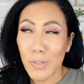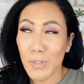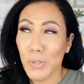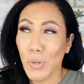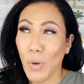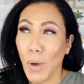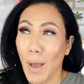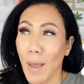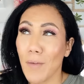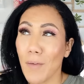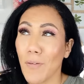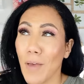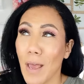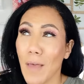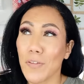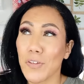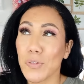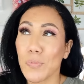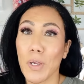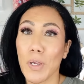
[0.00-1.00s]
So I have had
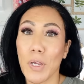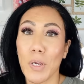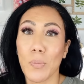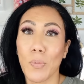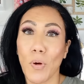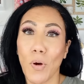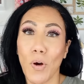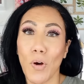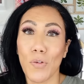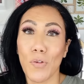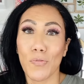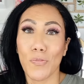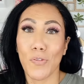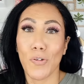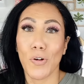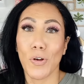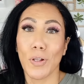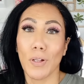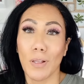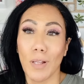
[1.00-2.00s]
this makeup on for
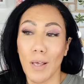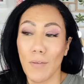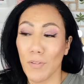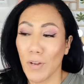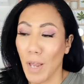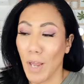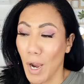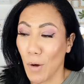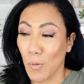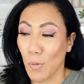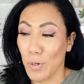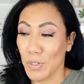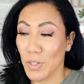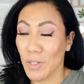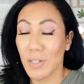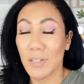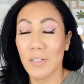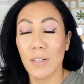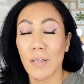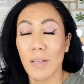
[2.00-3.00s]
11 hours. That
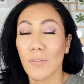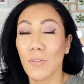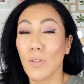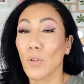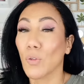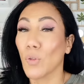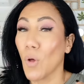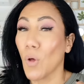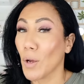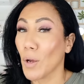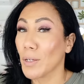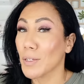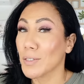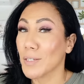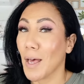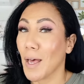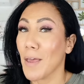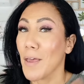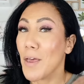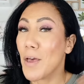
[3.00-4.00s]
is like the longest
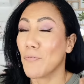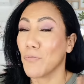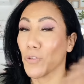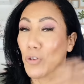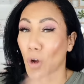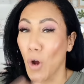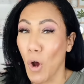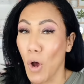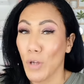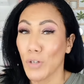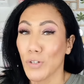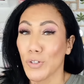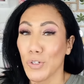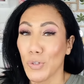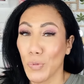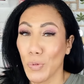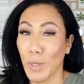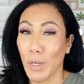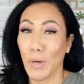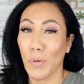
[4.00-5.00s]
I have gone
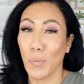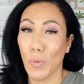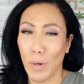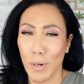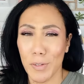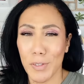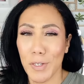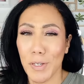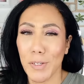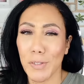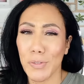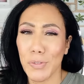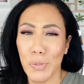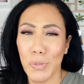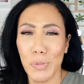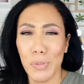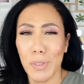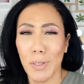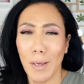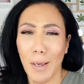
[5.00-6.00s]
doing a wear test.
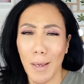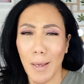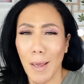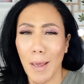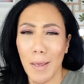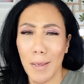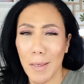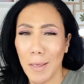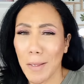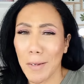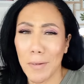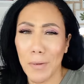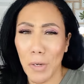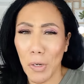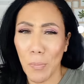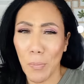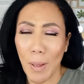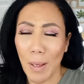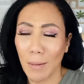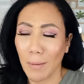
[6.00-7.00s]
Usually I, I ended at
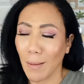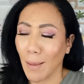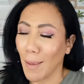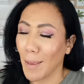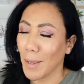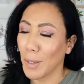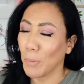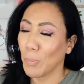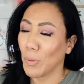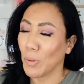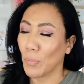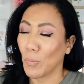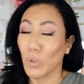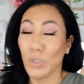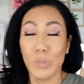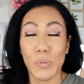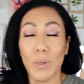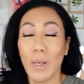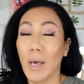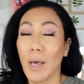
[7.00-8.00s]
about 8, but
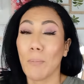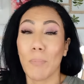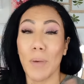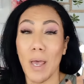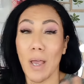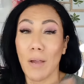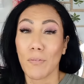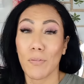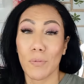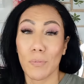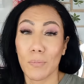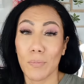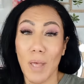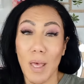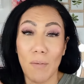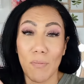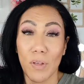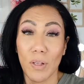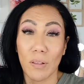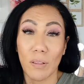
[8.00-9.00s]
once we got back from
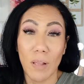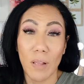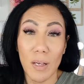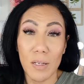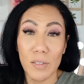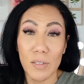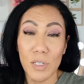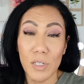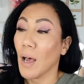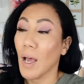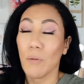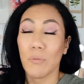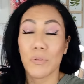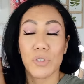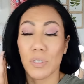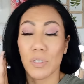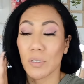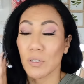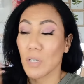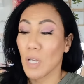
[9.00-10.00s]
having lunch, I was
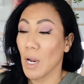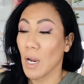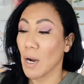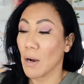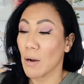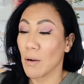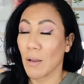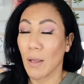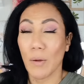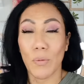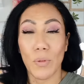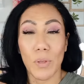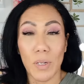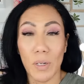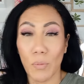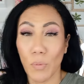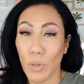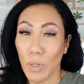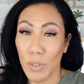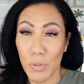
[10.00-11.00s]
was just tired. I really
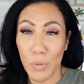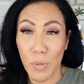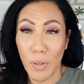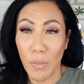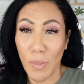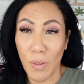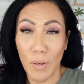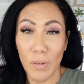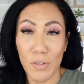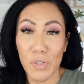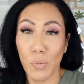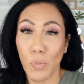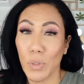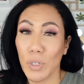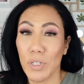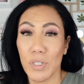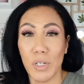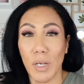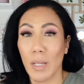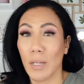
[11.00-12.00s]
didn't want to do anything else, so we
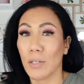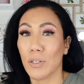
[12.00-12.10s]
just kind